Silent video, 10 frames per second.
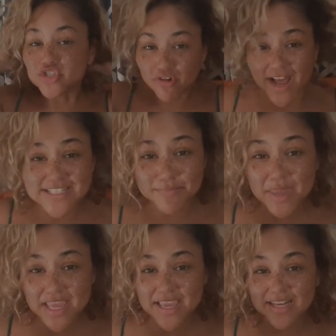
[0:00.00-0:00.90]
trust
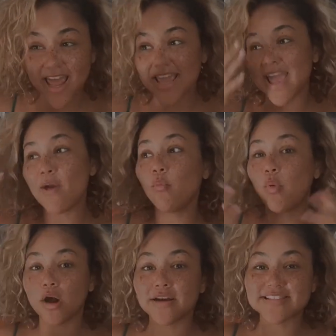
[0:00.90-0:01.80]
me, like,
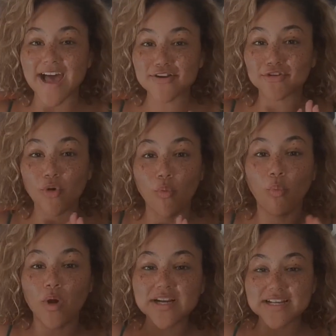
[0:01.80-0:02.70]
it works. I don't know
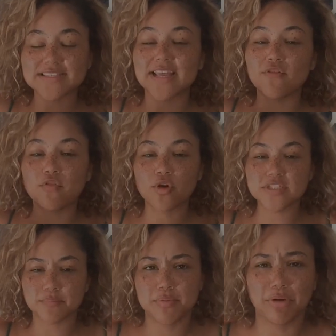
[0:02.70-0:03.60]
what it is. And of
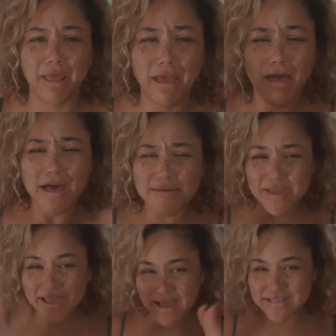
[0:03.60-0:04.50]
course, if people are like, oh my
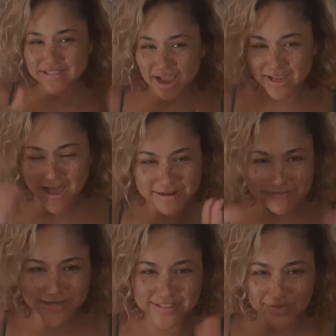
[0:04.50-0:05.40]
God, it's yucky, I
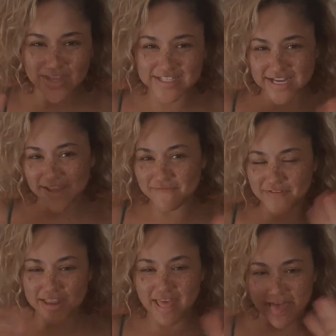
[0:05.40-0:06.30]
don't want to do like chicken
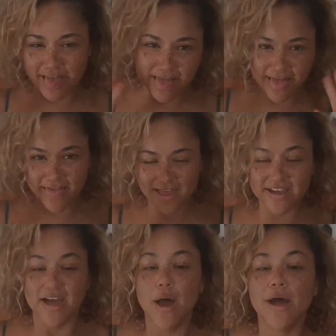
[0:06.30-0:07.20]
feet.
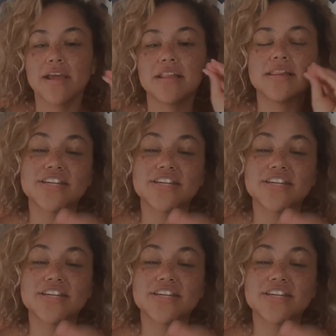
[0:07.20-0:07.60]
It